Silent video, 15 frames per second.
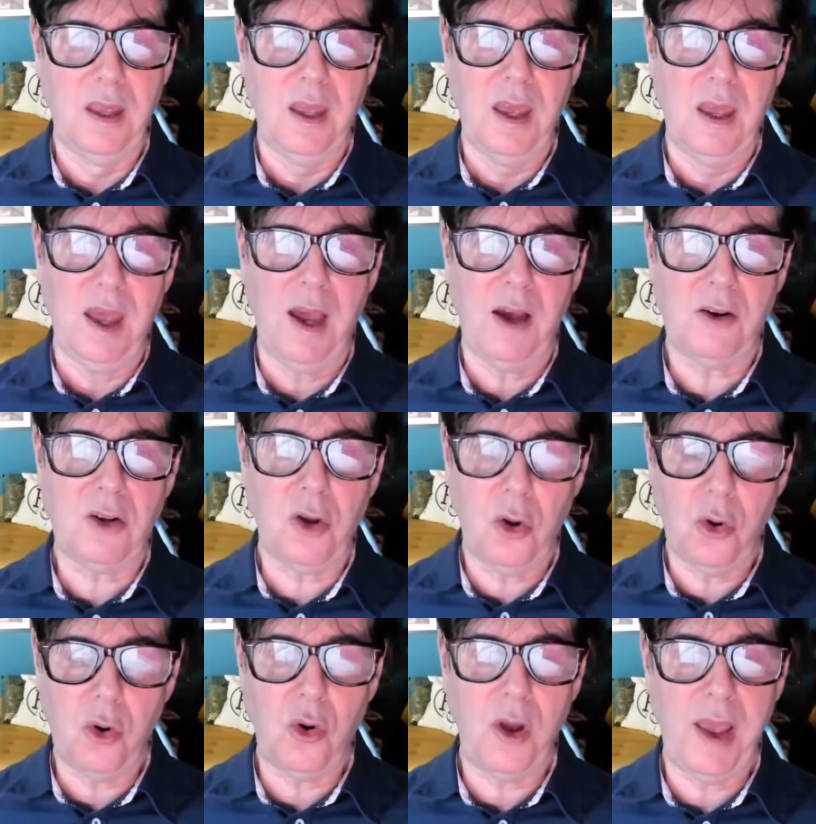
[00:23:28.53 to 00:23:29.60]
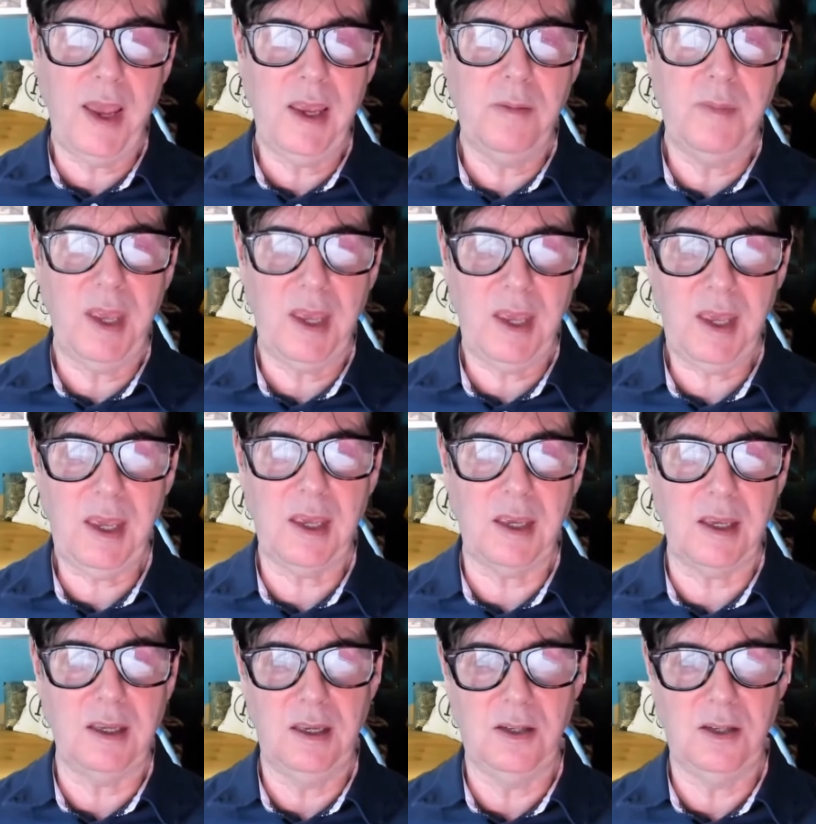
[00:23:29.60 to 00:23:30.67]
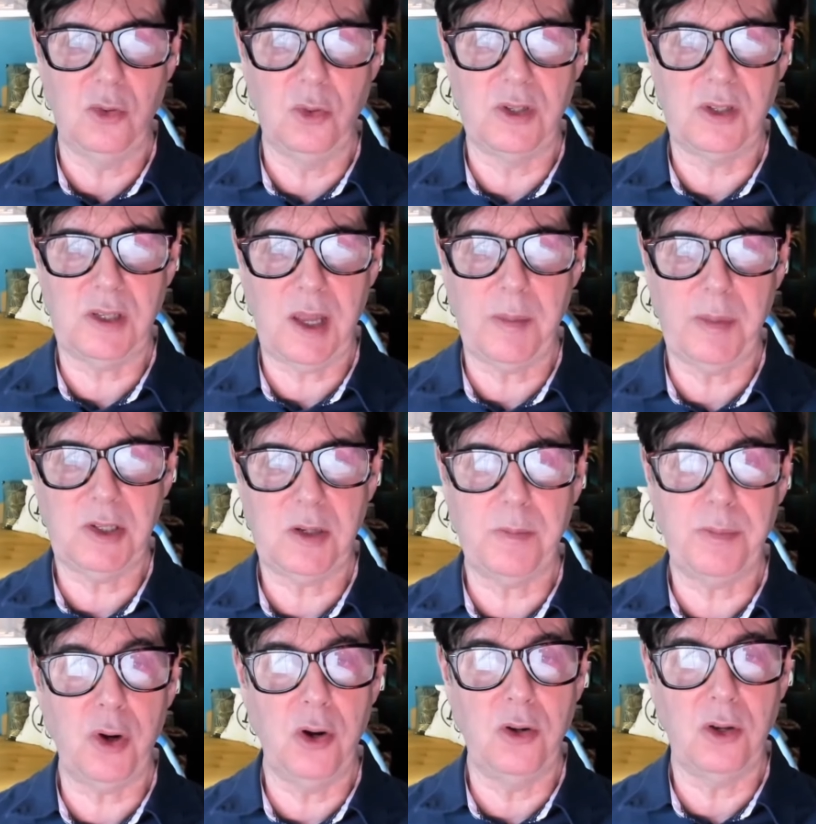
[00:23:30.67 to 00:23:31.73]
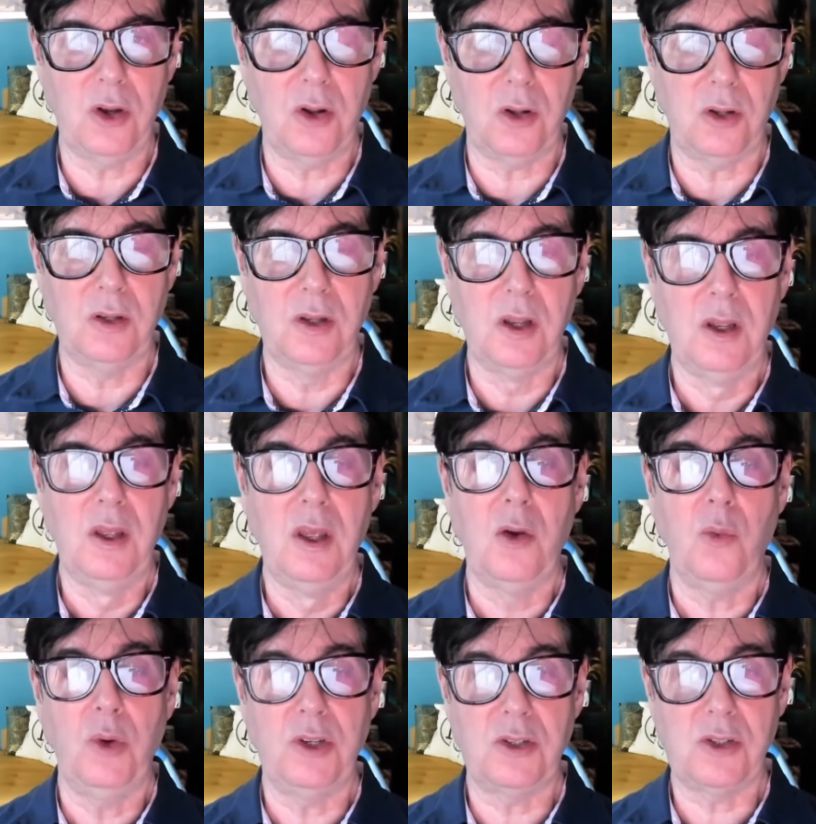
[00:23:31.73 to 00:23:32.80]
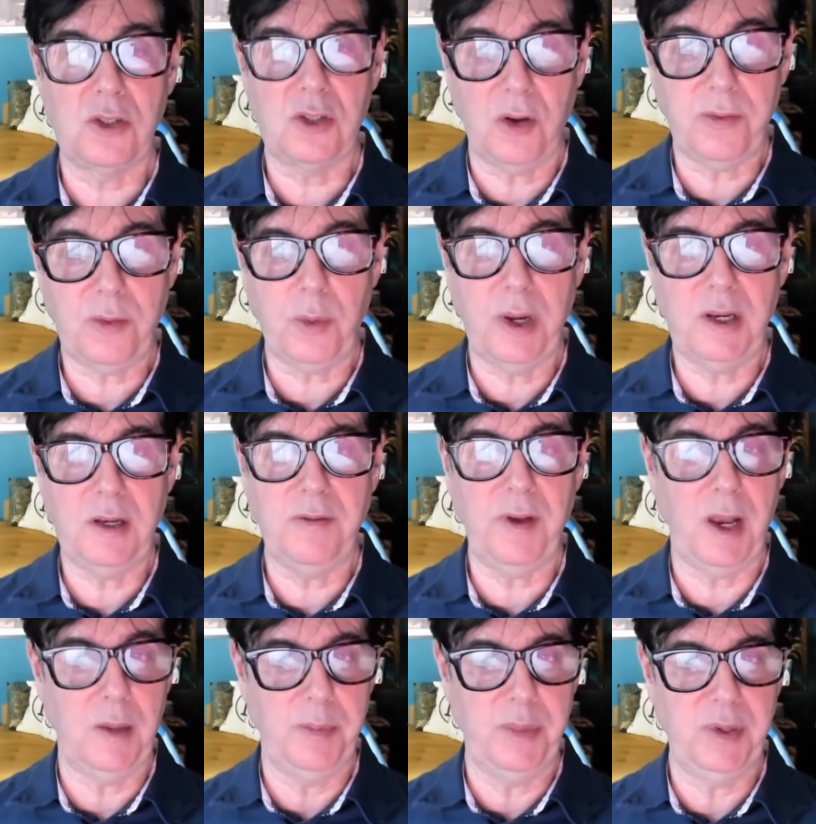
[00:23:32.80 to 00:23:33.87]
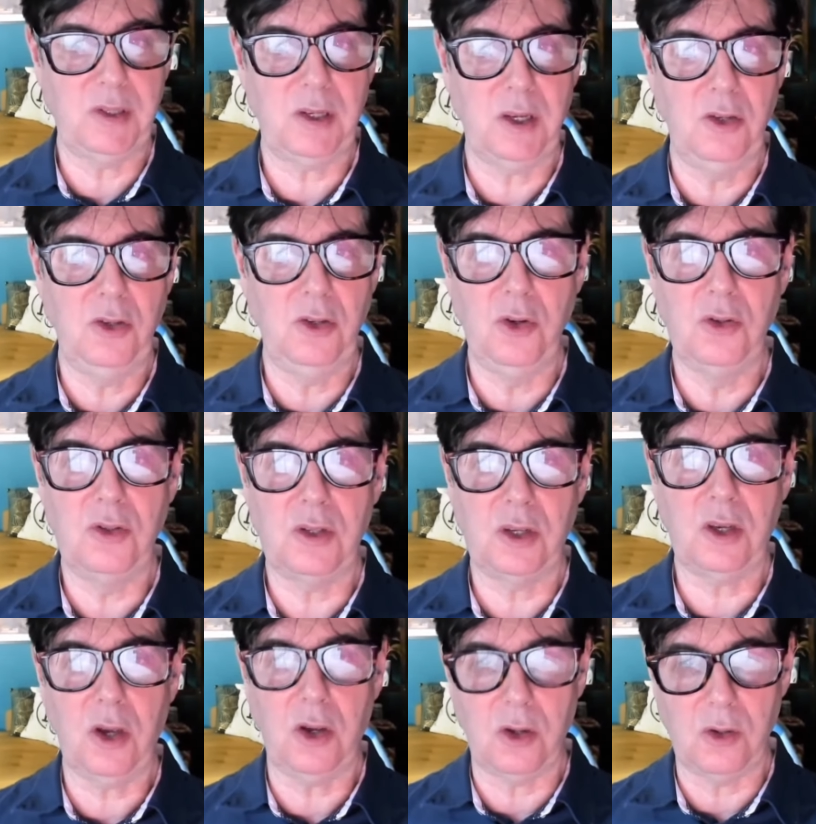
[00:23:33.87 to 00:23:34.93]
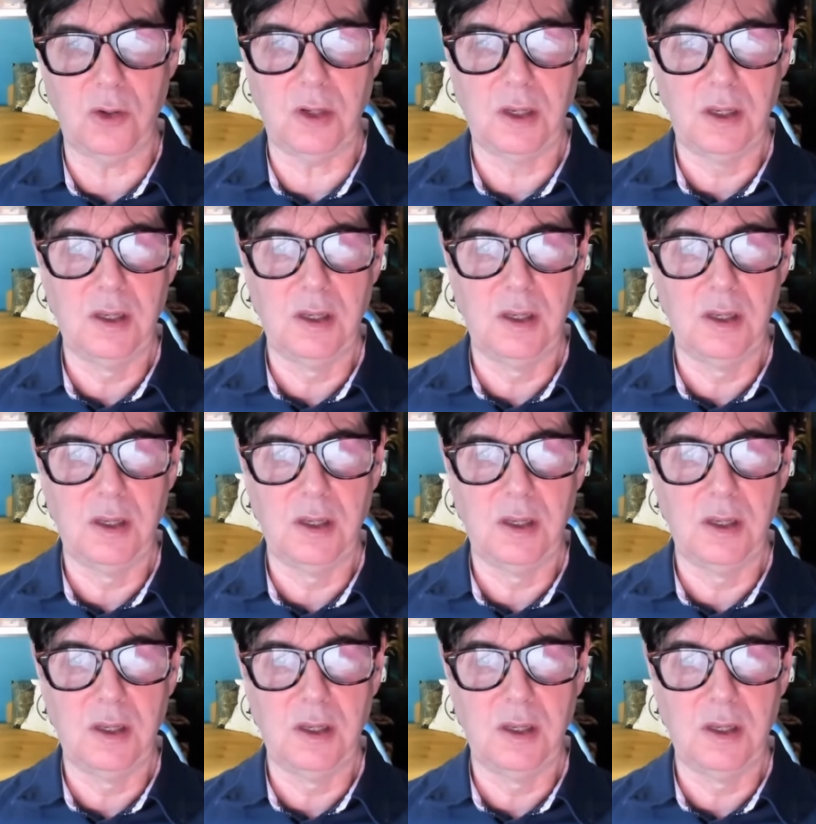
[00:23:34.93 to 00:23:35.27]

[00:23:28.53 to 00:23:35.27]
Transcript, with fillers: Our core aim here is to establish a protocol which software developers can use to code.